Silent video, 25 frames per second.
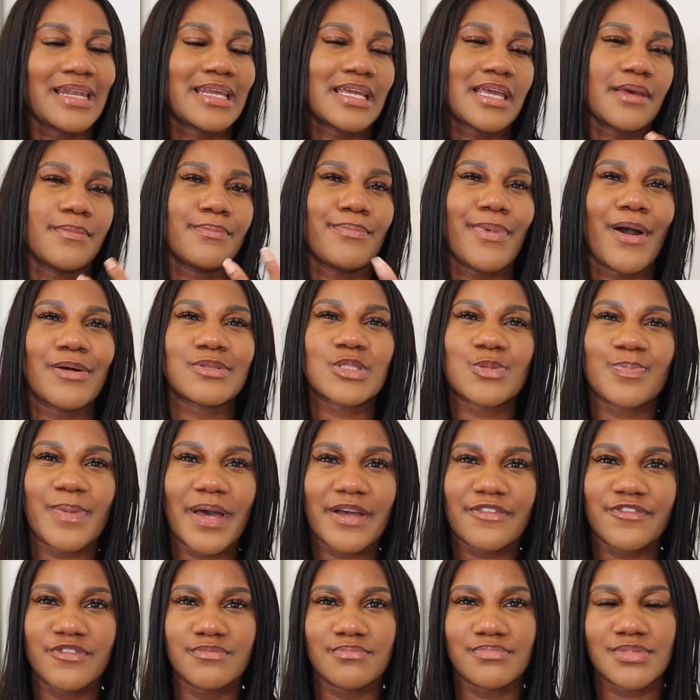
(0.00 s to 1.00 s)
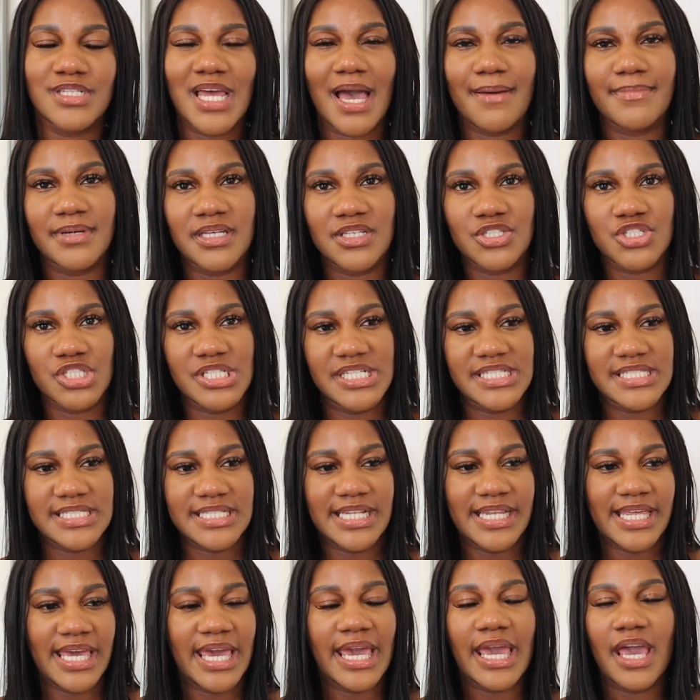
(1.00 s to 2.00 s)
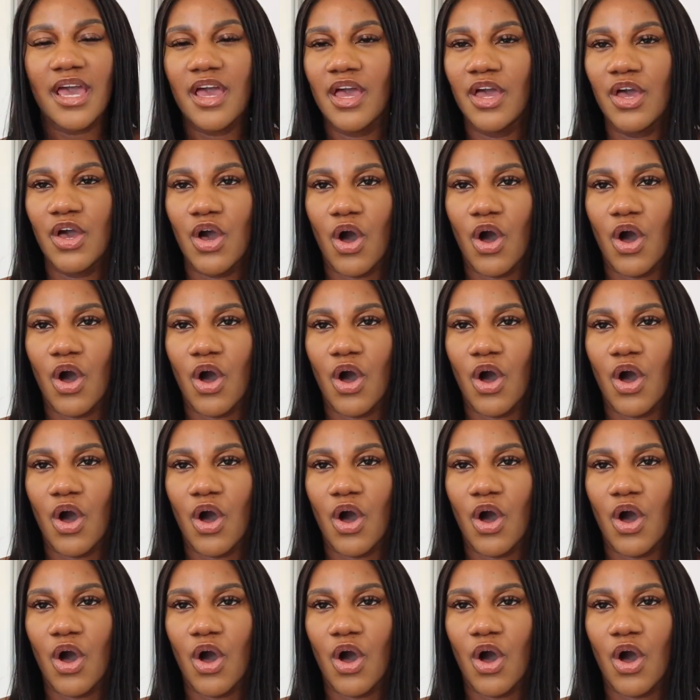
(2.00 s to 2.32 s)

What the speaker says: it can bounce back from damage easily.